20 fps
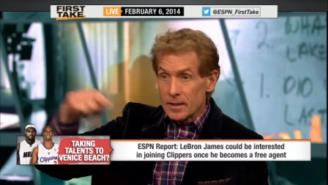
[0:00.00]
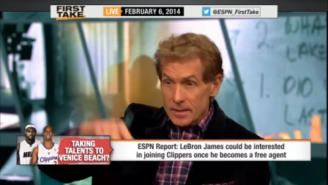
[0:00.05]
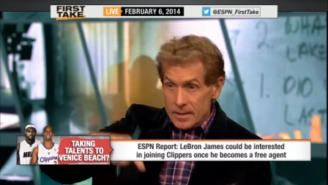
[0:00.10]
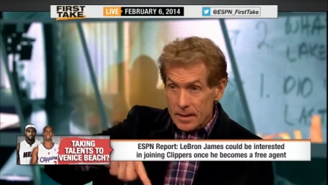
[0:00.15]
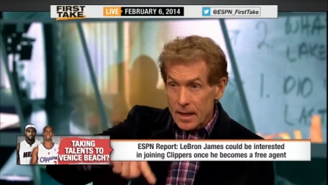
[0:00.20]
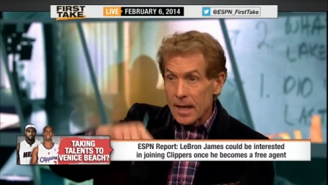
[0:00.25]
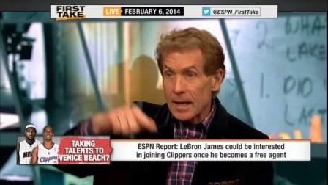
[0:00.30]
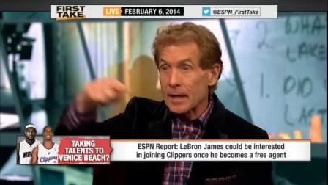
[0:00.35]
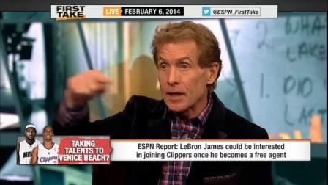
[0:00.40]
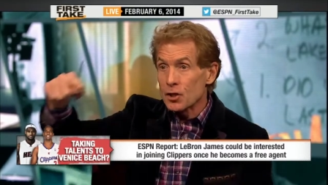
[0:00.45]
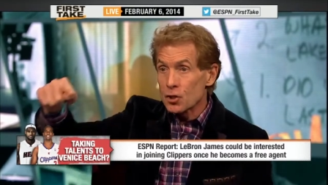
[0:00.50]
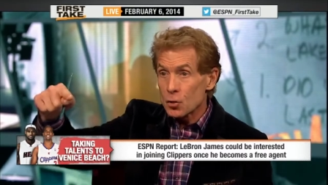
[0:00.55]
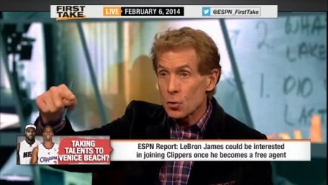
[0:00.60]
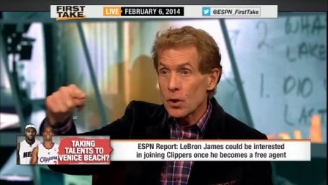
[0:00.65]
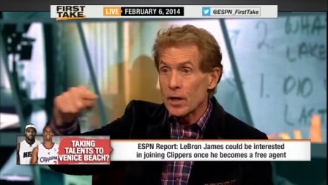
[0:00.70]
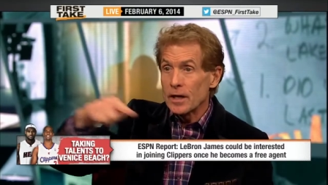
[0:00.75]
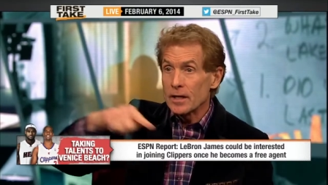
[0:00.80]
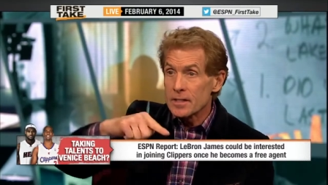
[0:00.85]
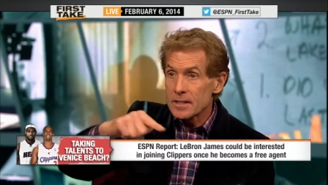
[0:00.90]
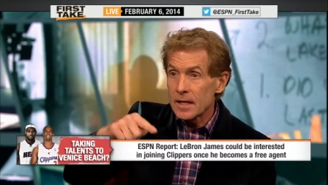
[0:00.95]
sign and
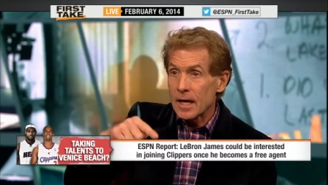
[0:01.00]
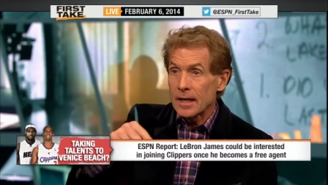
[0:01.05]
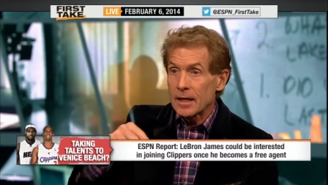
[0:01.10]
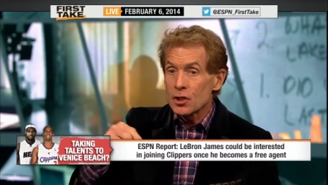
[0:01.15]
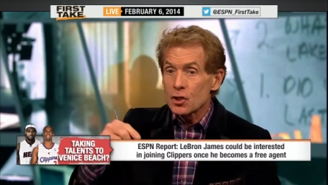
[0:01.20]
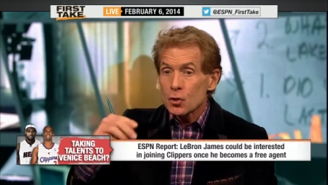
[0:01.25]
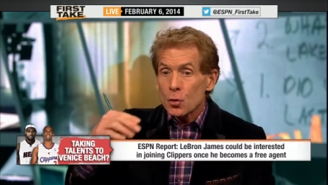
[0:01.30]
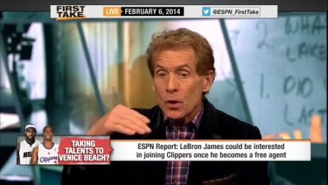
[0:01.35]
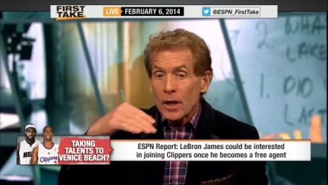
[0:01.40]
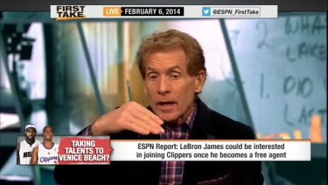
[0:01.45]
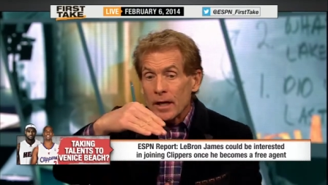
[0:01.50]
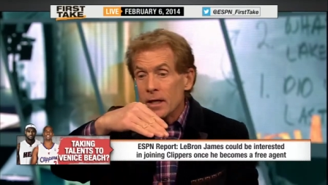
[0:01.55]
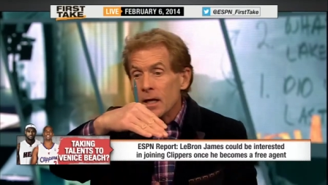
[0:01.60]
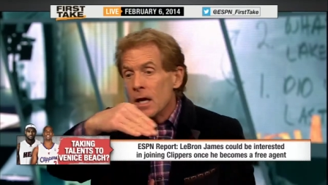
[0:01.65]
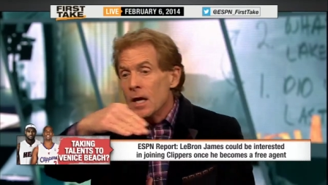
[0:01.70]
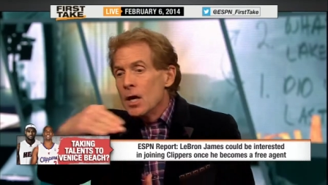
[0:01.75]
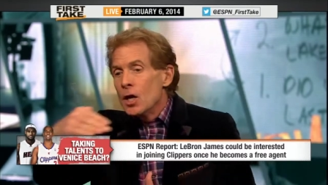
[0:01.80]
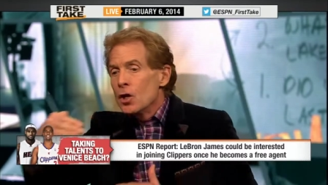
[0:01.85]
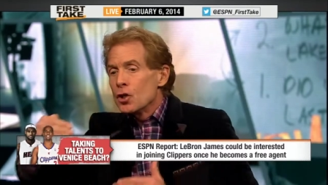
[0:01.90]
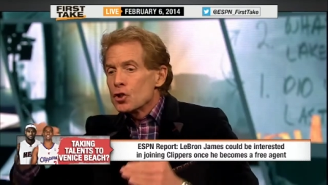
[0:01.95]
trade, sign and trade
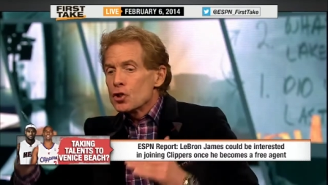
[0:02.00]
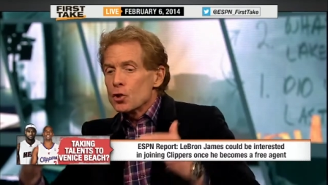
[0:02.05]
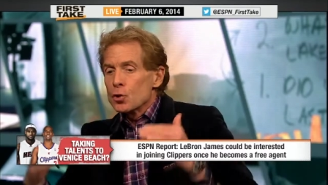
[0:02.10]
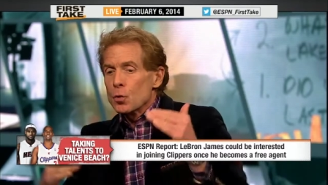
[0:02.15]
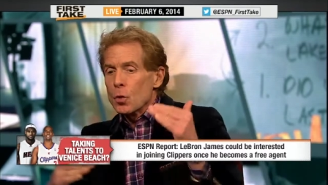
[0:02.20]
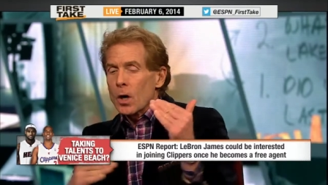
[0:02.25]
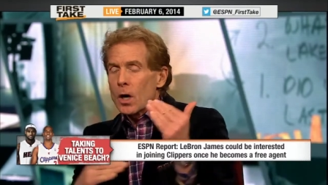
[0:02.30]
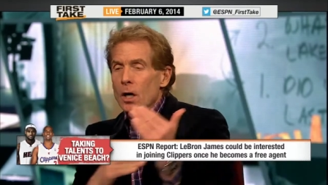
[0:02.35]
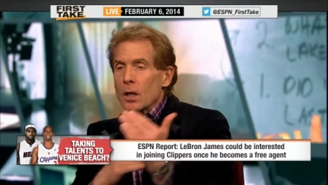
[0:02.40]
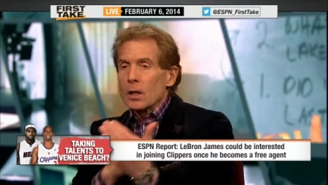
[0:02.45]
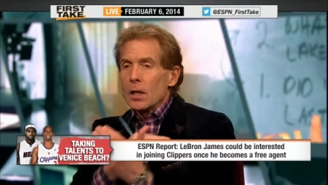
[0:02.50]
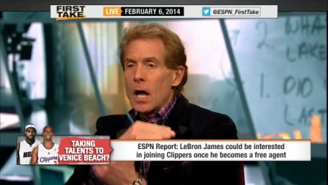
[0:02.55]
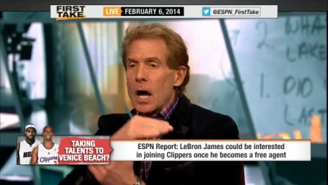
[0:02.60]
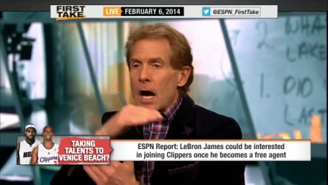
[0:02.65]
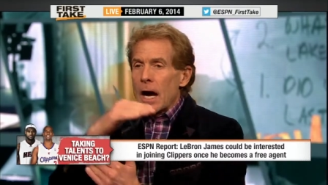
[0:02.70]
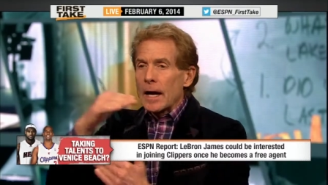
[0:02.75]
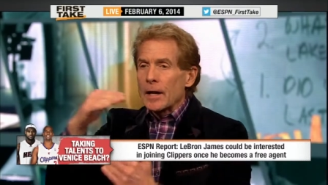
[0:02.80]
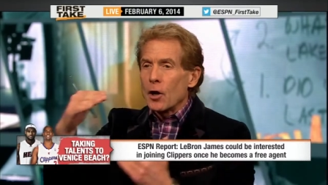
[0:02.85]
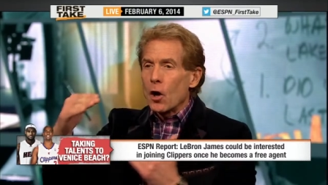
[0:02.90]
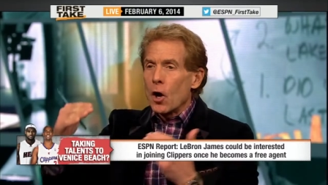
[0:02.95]
to
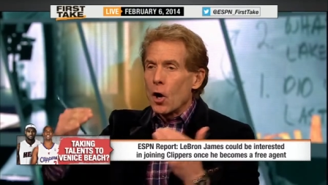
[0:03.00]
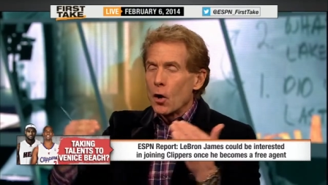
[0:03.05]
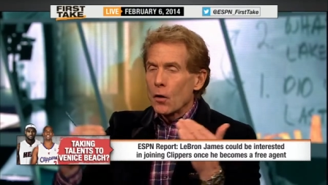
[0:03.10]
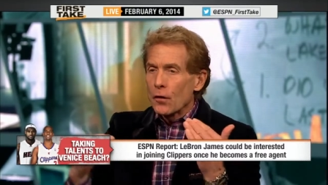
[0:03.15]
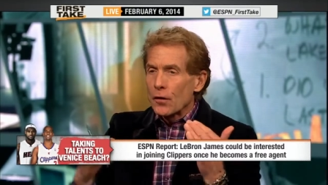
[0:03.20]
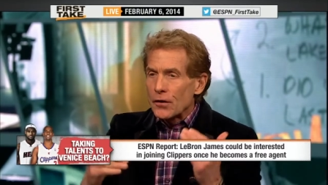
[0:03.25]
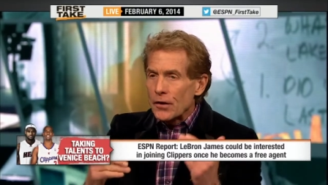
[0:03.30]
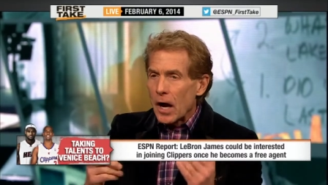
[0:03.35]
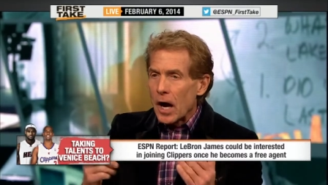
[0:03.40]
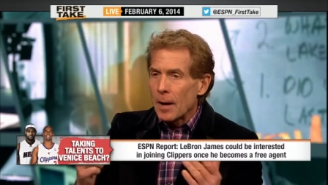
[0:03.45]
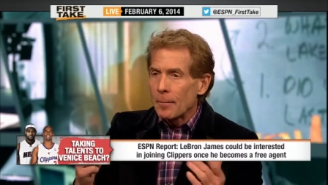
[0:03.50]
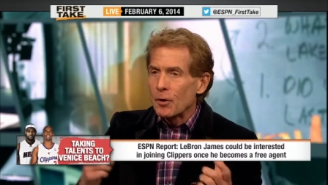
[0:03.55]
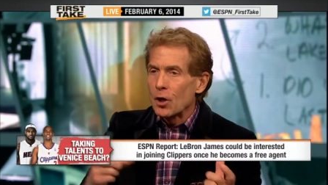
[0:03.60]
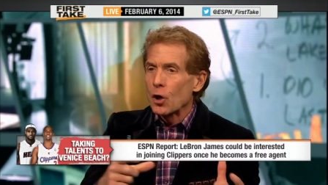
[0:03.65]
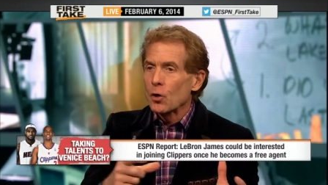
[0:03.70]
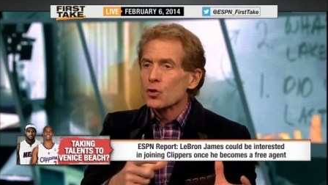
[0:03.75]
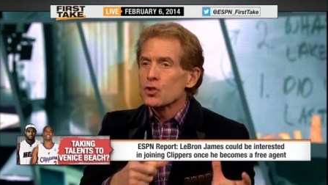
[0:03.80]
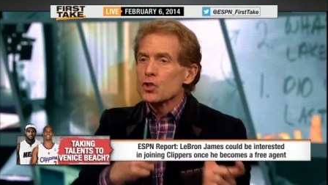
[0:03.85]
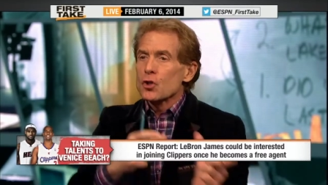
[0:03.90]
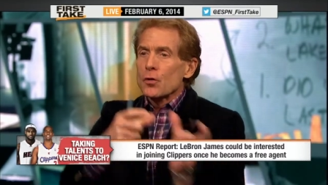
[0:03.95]
align all the
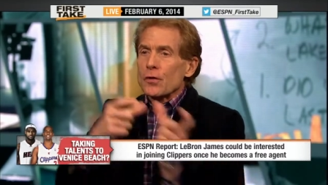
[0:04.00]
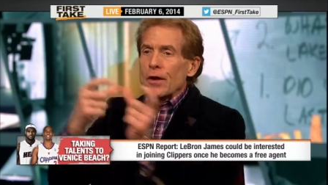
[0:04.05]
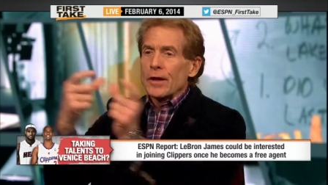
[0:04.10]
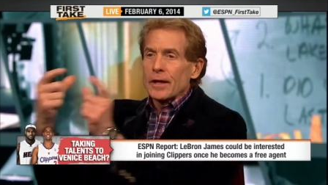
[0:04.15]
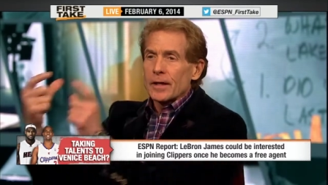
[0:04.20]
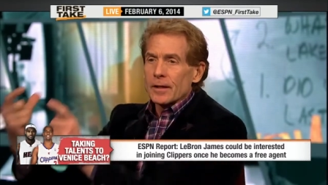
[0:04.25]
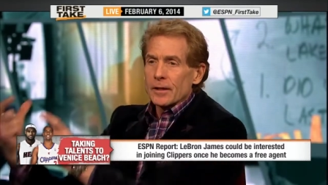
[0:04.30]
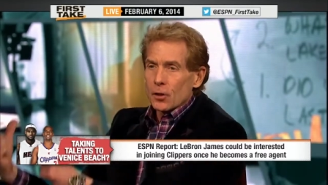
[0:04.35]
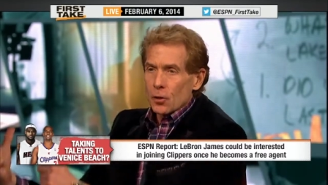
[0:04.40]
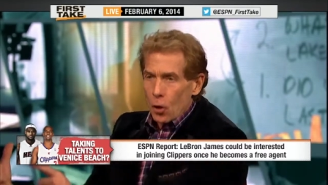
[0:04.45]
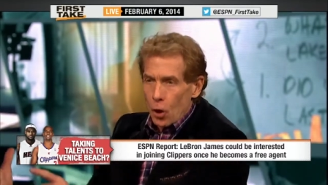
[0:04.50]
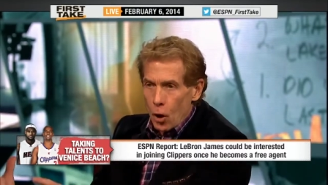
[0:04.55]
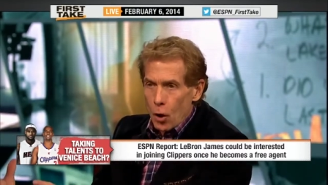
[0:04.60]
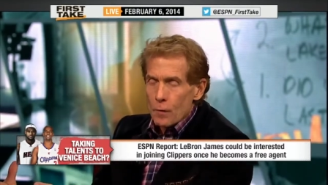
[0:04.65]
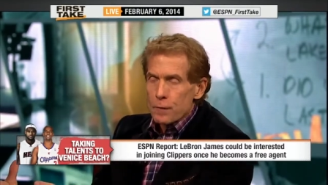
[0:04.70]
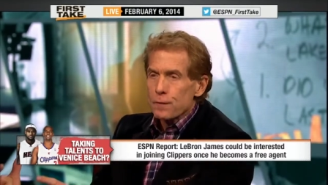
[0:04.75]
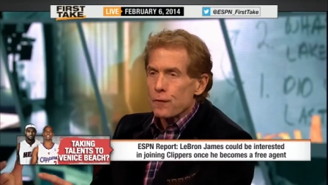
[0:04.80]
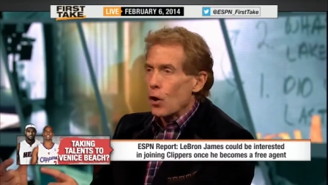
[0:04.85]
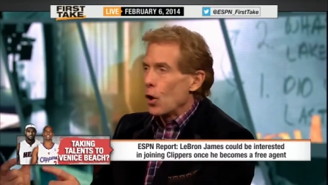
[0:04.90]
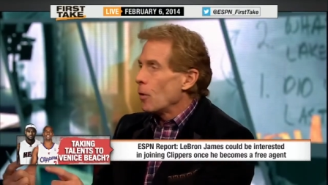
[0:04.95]
dominoes so they could all
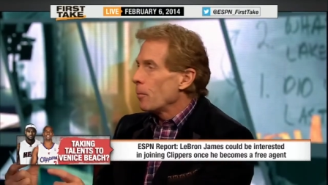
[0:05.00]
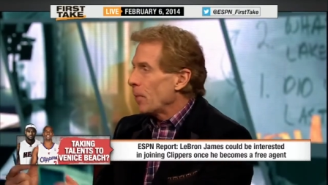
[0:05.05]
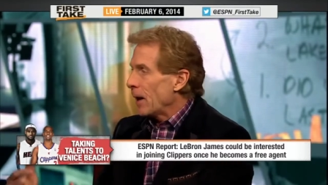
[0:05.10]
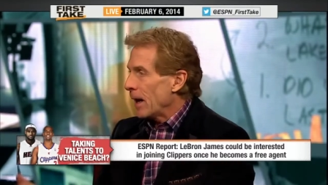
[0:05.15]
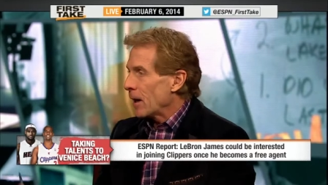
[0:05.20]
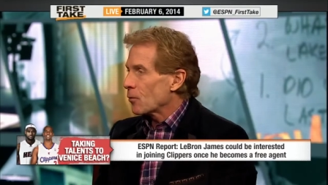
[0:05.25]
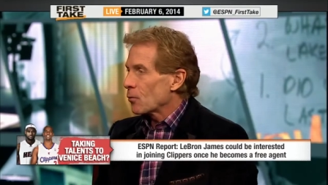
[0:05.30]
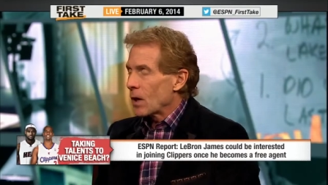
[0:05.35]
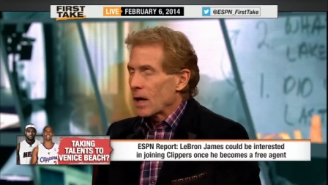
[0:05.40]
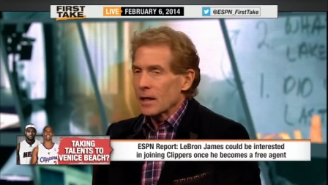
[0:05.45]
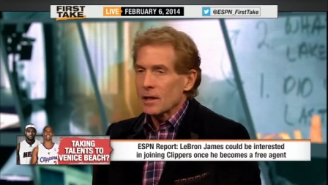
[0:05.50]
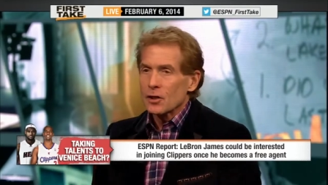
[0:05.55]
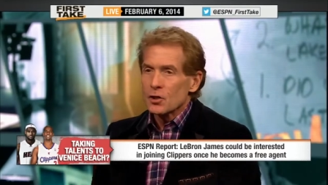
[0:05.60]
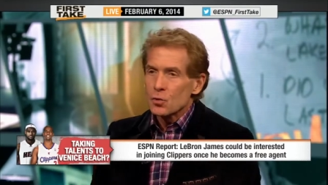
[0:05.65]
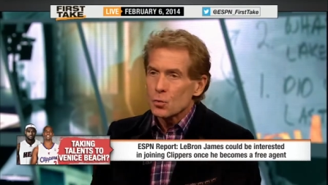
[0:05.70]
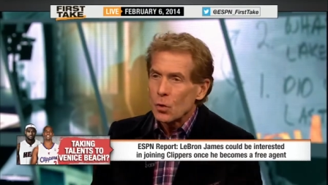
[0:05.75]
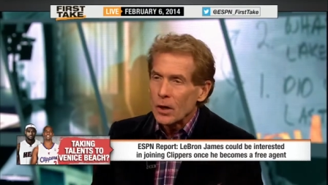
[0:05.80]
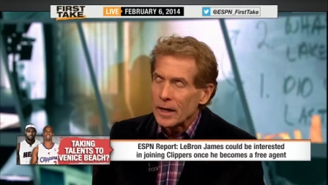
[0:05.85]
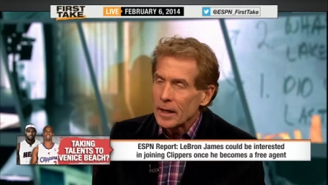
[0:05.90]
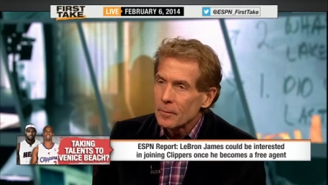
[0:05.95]
fall Pat Riley's
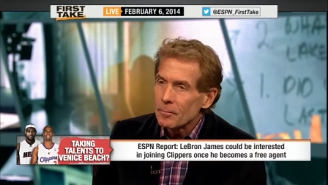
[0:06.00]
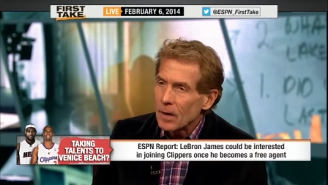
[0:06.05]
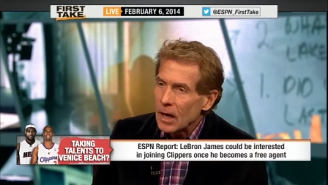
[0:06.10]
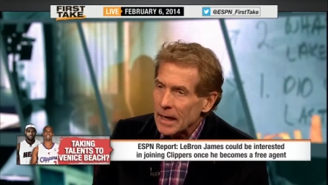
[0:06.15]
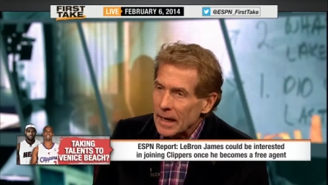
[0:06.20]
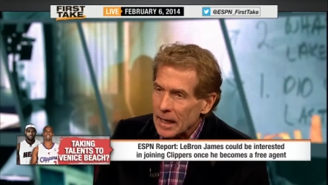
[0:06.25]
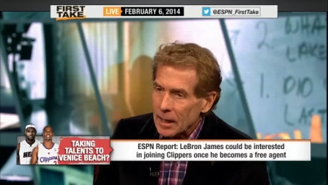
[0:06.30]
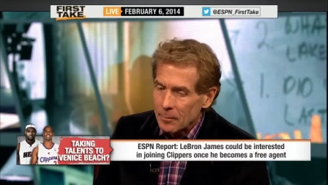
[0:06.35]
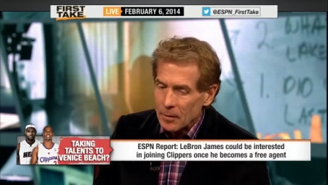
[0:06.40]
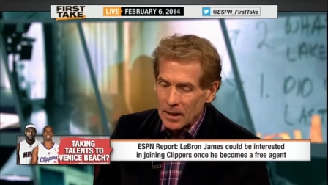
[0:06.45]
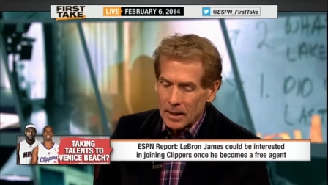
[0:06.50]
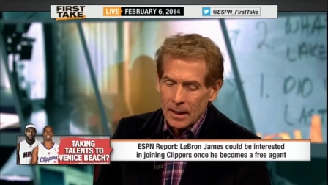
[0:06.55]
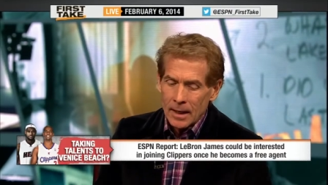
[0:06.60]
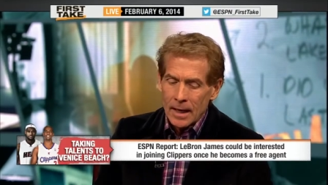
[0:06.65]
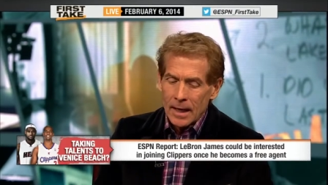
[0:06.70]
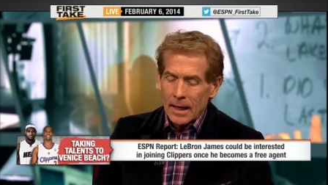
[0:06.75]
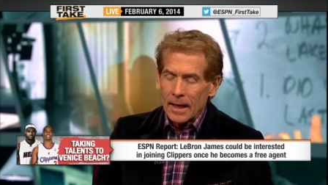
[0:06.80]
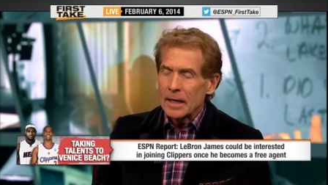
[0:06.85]
way in Miami. Yep.